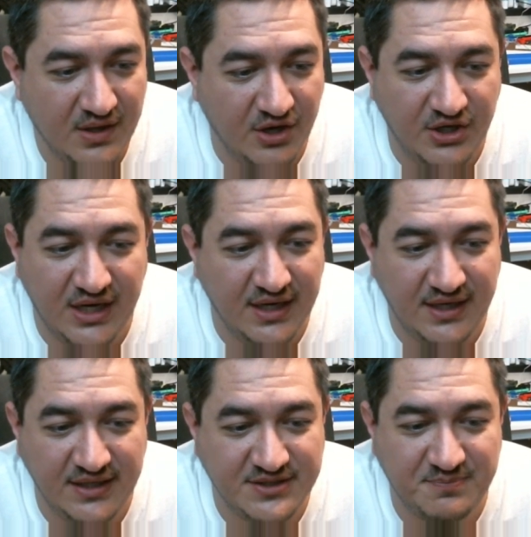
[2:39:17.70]
Are you getting
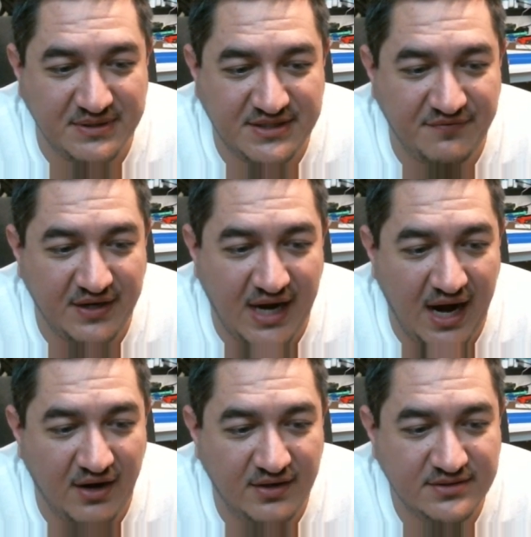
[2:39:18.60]
any specific
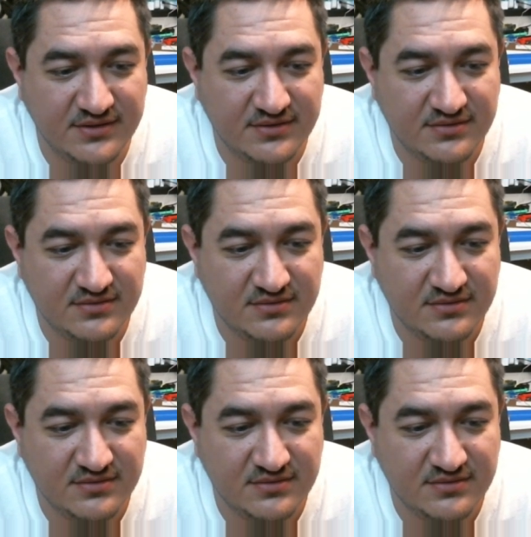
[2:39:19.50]
errors?